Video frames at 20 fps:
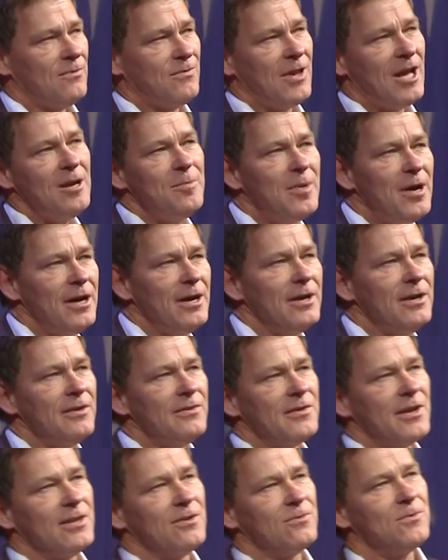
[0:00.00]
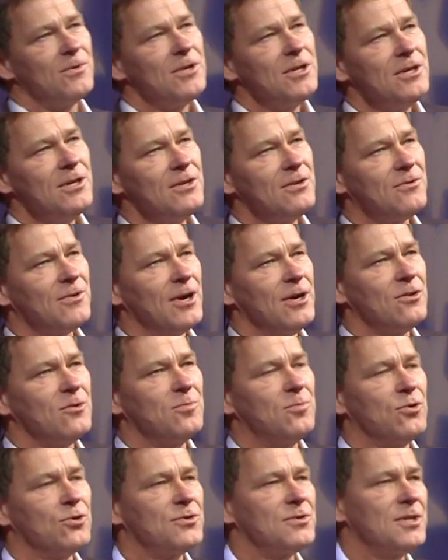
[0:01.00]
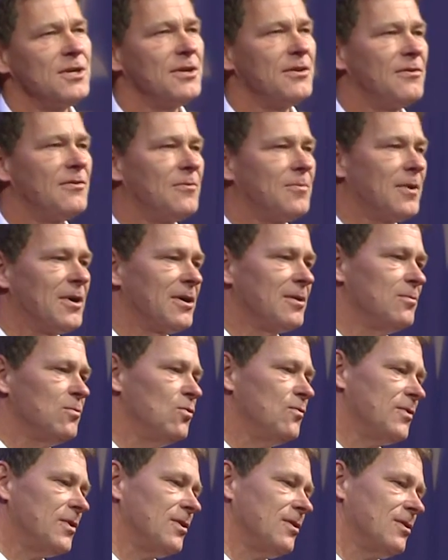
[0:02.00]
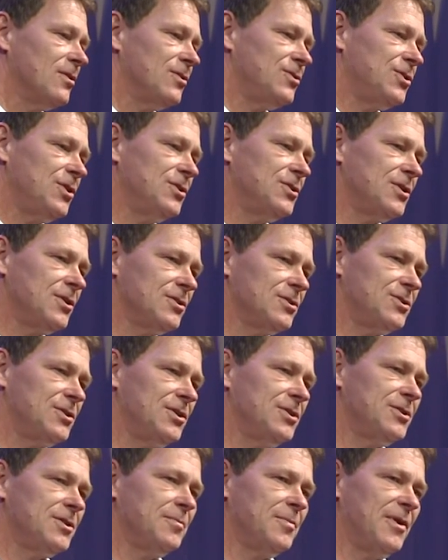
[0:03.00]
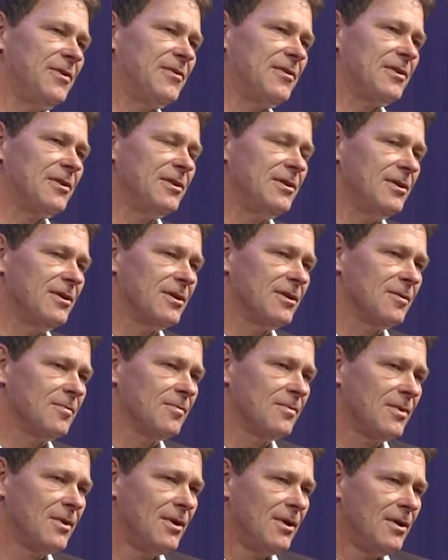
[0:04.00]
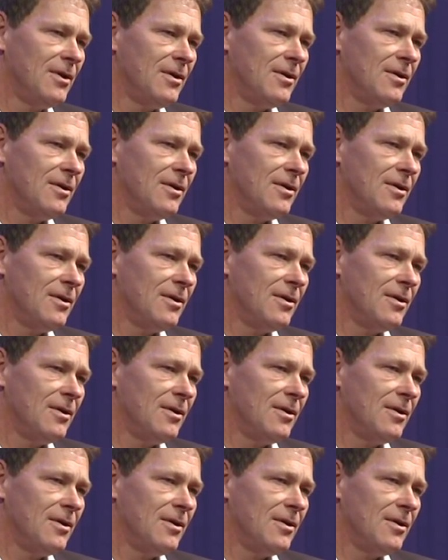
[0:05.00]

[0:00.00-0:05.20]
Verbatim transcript: flybys and really try to push things by moving, uh, changing, changing basically um,